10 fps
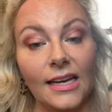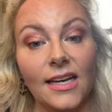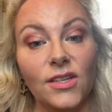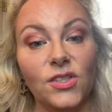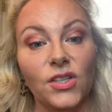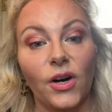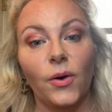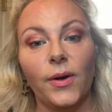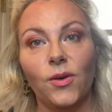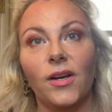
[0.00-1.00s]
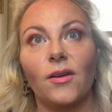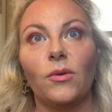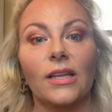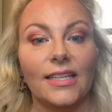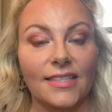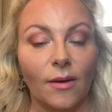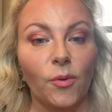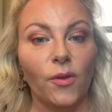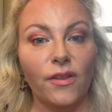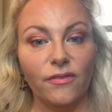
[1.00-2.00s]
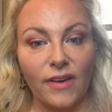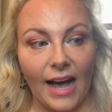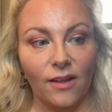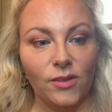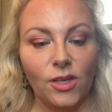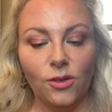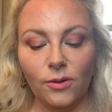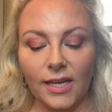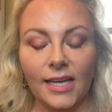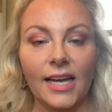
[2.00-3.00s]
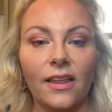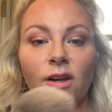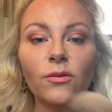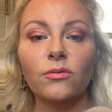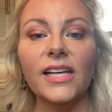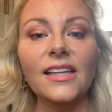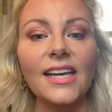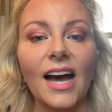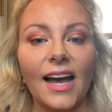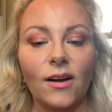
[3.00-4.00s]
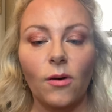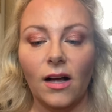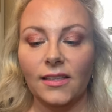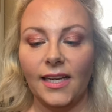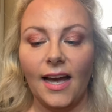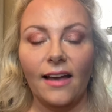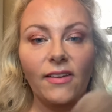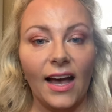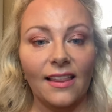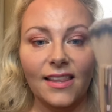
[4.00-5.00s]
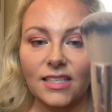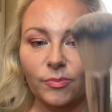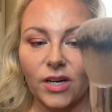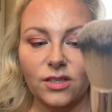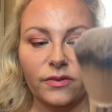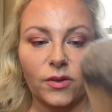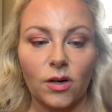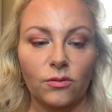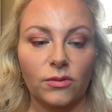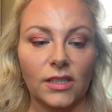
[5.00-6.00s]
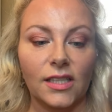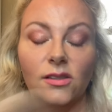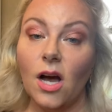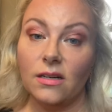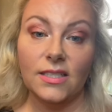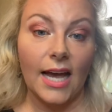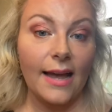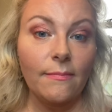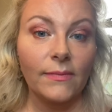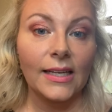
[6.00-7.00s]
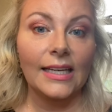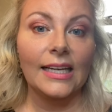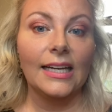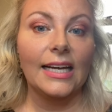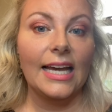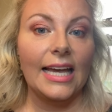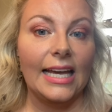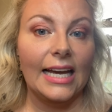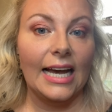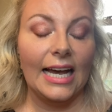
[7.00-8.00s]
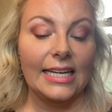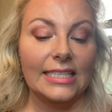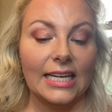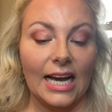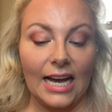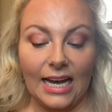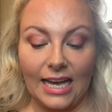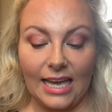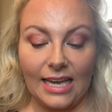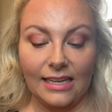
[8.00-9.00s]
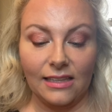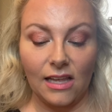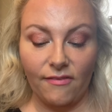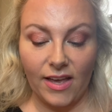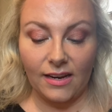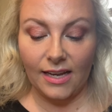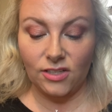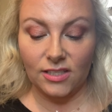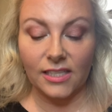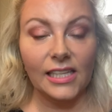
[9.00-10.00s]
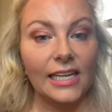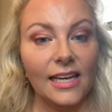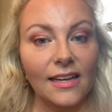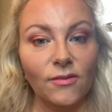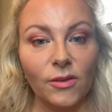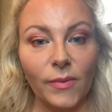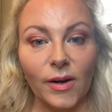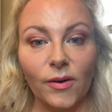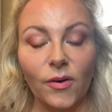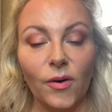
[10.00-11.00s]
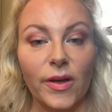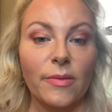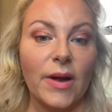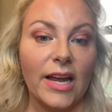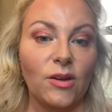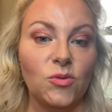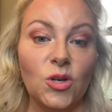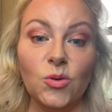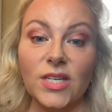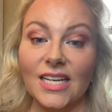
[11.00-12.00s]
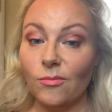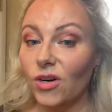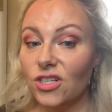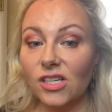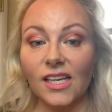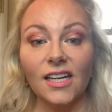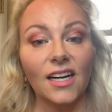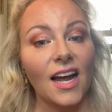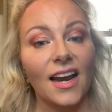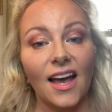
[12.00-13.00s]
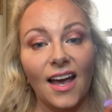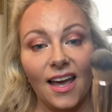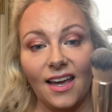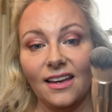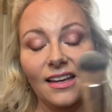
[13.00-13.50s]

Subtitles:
so you get really double the value, and they're really high quality. I've had this brush for a really long time, and I love it. I just clean it with my Houdini brush cleaner, and I